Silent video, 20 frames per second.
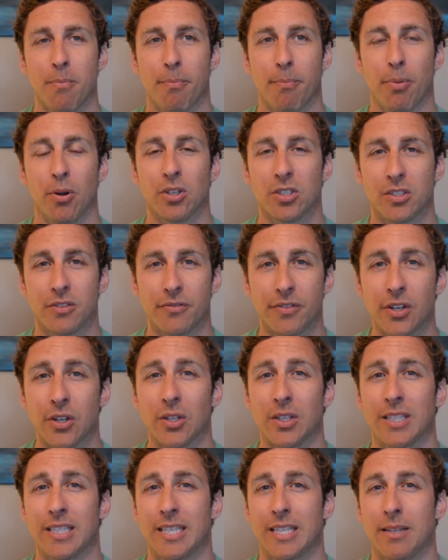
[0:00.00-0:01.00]

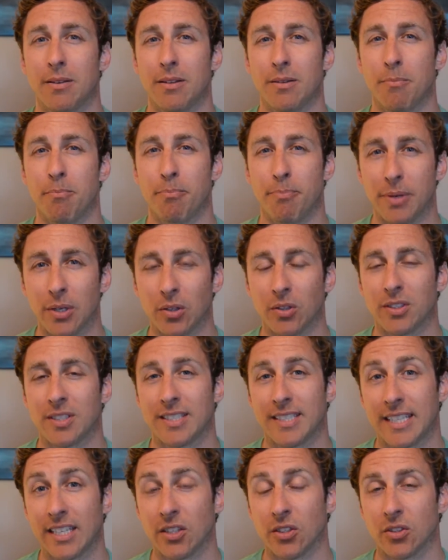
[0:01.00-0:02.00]
perseverantly built
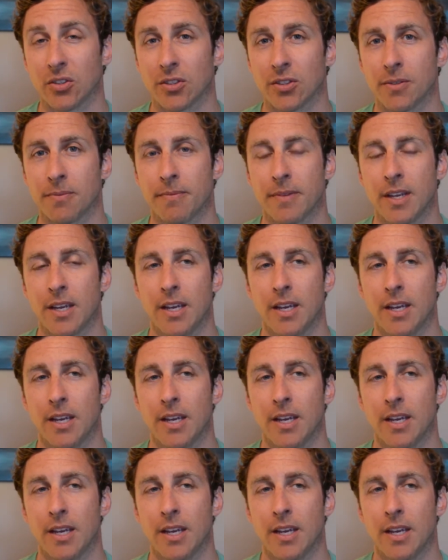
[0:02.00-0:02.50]
skills.